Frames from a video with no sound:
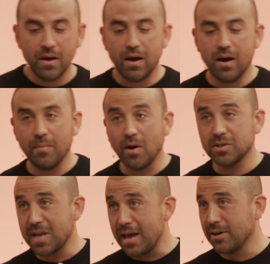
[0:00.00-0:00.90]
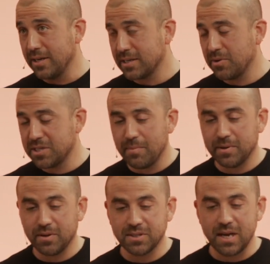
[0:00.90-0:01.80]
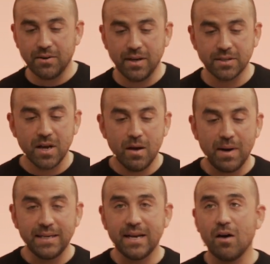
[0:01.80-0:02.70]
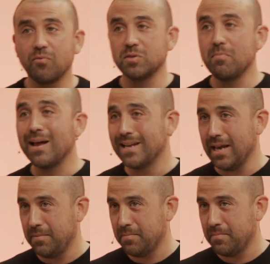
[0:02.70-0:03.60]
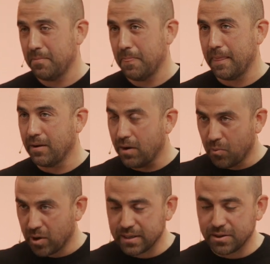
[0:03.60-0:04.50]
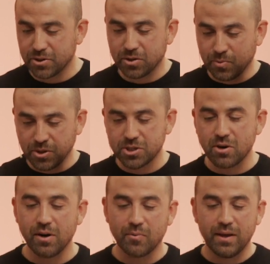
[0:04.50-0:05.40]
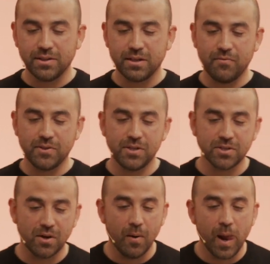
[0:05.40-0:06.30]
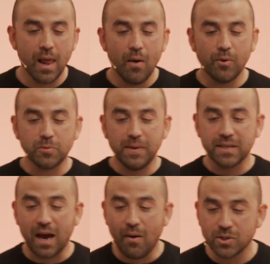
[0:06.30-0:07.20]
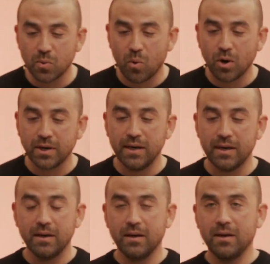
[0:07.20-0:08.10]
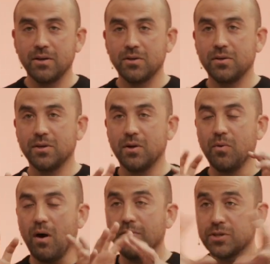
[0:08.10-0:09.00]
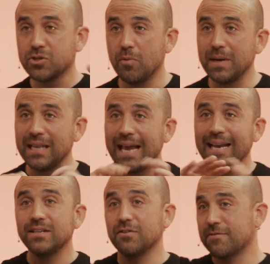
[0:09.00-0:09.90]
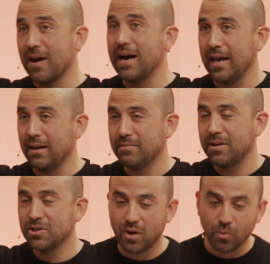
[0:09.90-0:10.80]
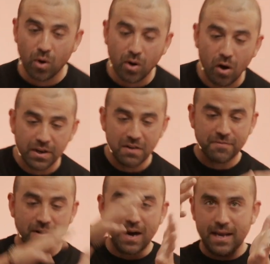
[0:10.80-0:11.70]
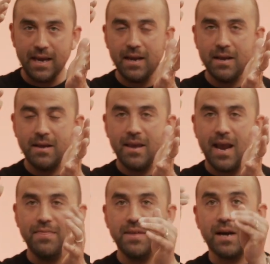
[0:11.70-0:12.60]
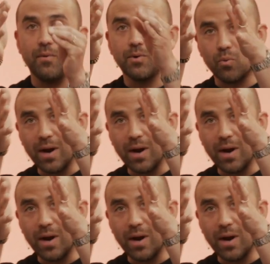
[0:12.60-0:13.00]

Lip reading: on Saturdays, I would Sabbath on Saturdays. My day off was Monday. I worked at the church. We're just starting Rally San Francisco, which means I was working on the sermon late into Friday. So I'd work all day Friday, and then I would